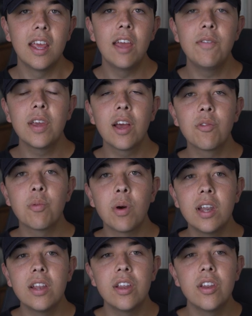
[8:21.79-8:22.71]
If you guys
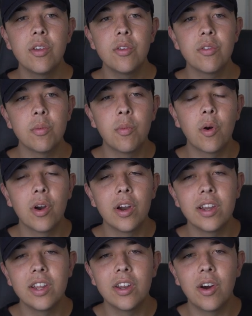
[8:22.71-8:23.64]
wanted to do some
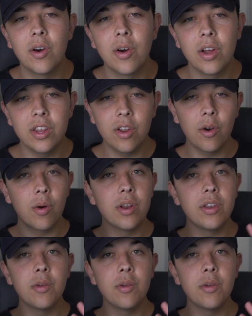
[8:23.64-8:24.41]
more, you don't want